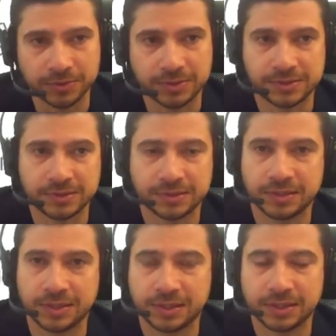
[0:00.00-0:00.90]
the
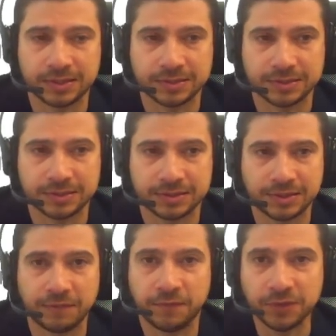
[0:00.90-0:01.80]

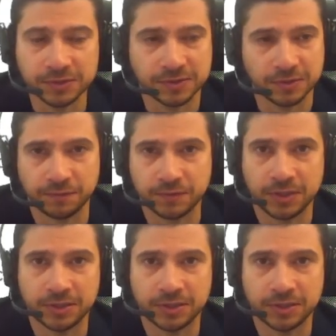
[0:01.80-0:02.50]
efficiency of the